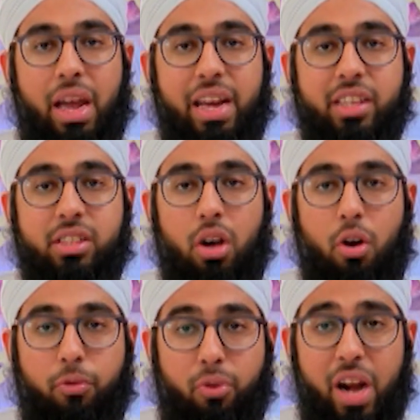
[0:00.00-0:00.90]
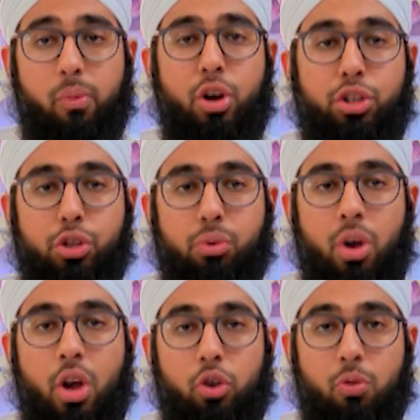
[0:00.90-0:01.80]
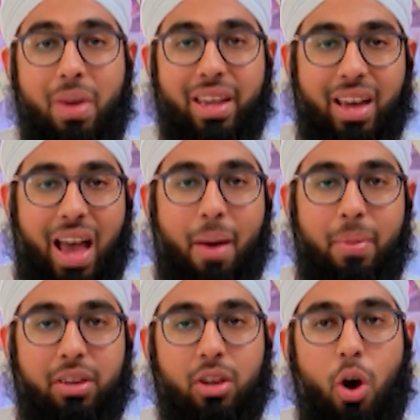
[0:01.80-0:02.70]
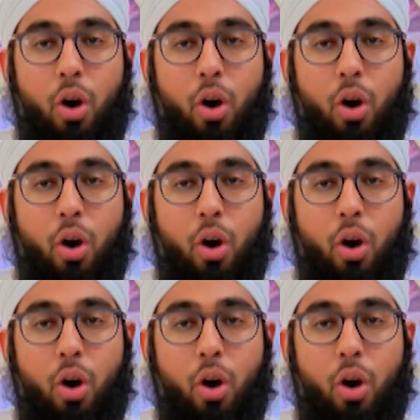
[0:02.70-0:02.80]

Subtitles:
it is of great virtue to make a habit